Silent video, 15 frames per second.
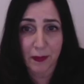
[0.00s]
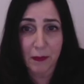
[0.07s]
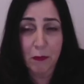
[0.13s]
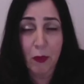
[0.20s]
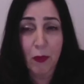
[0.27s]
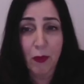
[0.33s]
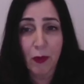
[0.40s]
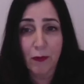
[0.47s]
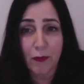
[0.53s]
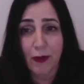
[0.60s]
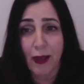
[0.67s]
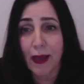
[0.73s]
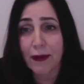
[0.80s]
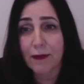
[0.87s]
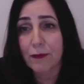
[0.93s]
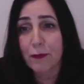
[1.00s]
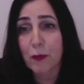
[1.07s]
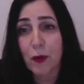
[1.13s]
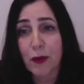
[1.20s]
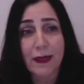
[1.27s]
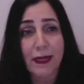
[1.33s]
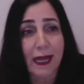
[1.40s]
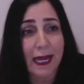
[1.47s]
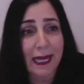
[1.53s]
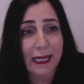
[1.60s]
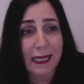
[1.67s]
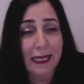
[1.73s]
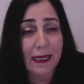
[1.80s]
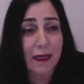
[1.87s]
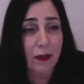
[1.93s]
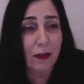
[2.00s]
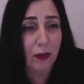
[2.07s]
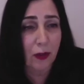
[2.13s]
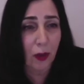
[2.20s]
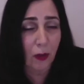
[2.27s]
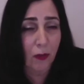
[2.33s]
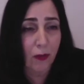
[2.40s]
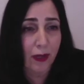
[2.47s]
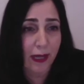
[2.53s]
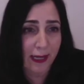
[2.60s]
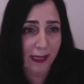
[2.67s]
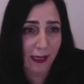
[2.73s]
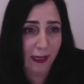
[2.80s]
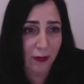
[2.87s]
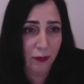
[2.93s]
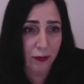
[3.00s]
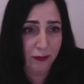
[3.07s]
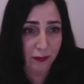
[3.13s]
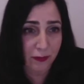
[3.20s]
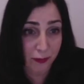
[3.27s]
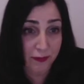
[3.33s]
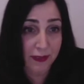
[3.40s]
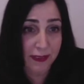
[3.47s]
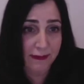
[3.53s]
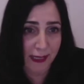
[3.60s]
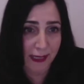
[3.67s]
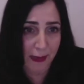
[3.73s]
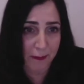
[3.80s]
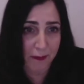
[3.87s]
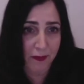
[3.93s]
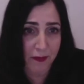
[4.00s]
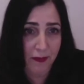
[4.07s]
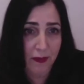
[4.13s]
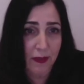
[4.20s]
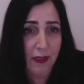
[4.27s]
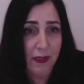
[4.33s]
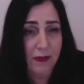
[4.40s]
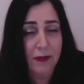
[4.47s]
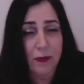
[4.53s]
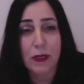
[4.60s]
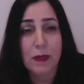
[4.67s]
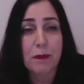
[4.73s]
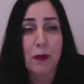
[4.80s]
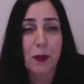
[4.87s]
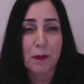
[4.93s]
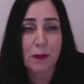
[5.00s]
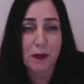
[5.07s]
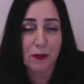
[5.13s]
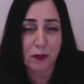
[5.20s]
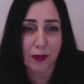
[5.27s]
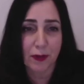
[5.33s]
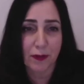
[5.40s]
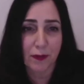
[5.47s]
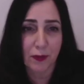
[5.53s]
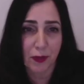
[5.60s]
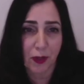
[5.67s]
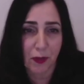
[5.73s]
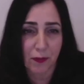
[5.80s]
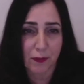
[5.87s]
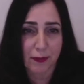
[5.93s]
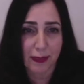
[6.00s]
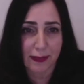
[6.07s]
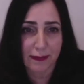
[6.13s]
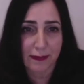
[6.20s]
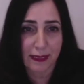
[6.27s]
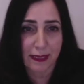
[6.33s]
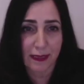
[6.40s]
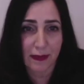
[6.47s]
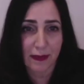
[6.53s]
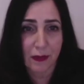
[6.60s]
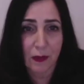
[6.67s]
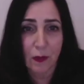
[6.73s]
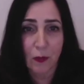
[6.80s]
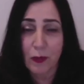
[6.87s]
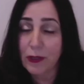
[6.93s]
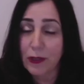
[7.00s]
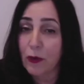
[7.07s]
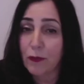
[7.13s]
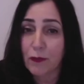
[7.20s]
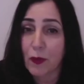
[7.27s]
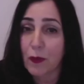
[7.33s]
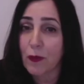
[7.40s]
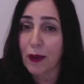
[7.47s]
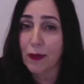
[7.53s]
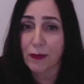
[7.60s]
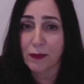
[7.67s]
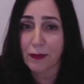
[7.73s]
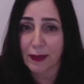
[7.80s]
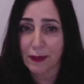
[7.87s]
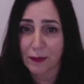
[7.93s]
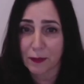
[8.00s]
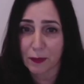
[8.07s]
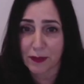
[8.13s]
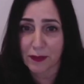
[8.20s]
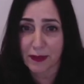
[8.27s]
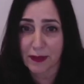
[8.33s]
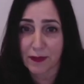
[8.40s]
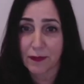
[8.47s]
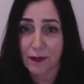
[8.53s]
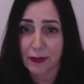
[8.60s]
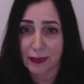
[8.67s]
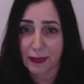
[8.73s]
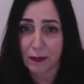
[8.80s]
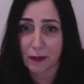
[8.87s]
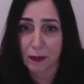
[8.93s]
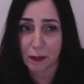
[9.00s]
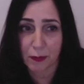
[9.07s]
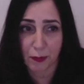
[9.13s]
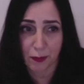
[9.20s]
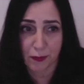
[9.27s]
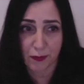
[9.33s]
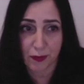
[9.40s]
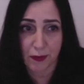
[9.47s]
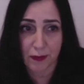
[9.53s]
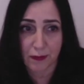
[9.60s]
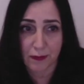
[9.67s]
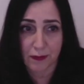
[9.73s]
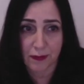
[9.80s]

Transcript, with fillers: Moreover, out of more than 80 known AI driven attempts to repurpose drugs for COVID 19, we know of no other that has received clinical approval.